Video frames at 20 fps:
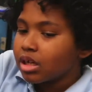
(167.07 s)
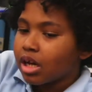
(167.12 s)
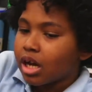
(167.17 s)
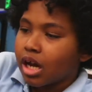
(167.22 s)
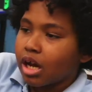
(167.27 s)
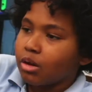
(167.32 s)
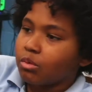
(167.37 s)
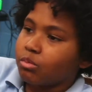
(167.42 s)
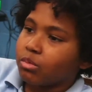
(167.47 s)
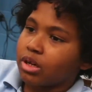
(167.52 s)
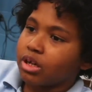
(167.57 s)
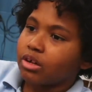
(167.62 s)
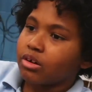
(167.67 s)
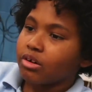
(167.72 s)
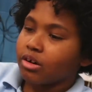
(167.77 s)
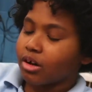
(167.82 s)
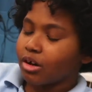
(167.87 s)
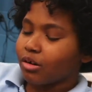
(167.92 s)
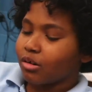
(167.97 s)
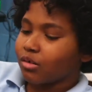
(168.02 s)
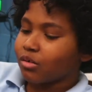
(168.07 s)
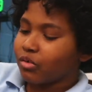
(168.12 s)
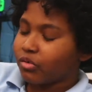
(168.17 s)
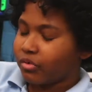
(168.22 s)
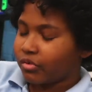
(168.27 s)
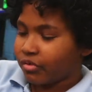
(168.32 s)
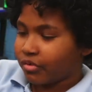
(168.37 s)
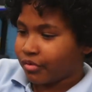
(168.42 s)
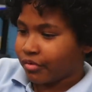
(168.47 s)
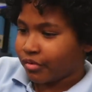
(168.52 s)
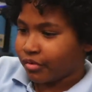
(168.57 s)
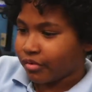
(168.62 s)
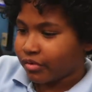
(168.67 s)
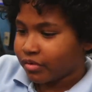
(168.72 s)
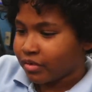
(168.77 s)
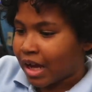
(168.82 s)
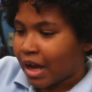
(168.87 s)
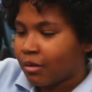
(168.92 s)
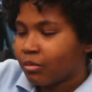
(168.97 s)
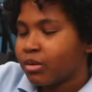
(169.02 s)
I will go
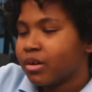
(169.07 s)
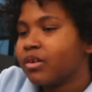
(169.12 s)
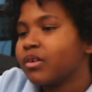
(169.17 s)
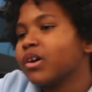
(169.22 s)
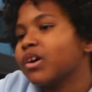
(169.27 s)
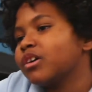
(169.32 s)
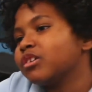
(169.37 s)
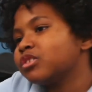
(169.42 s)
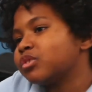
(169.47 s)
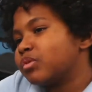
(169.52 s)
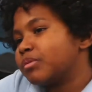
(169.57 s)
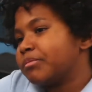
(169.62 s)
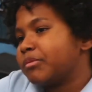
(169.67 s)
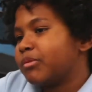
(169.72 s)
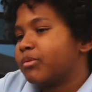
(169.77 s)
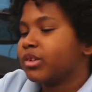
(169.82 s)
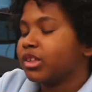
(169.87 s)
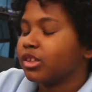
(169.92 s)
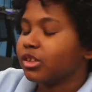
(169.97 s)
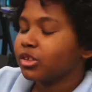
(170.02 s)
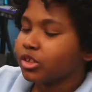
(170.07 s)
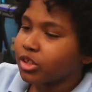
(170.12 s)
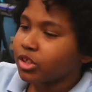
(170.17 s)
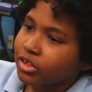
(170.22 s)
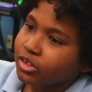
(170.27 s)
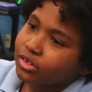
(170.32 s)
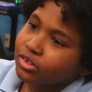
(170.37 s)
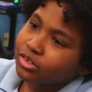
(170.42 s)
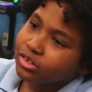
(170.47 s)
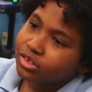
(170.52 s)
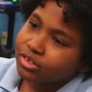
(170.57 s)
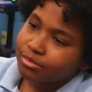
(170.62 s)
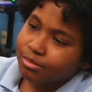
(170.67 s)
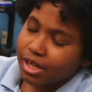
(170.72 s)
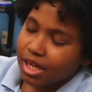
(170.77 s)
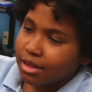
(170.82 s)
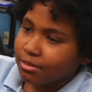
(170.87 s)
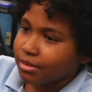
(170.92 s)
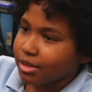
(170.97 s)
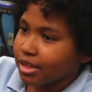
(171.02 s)
swimming with the turtles,
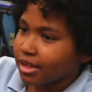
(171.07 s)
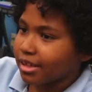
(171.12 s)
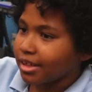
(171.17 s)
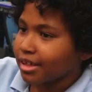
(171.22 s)
maybe.